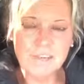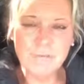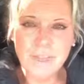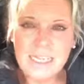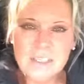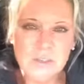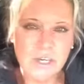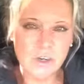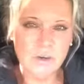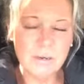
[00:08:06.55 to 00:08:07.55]
If things are
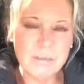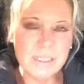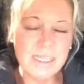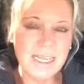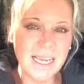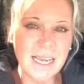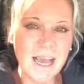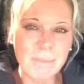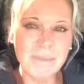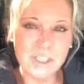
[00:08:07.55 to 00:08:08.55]
encrypted and they
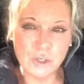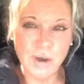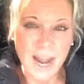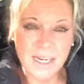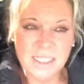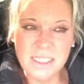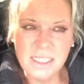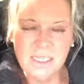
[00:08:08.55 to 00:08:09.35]
can't be tracked,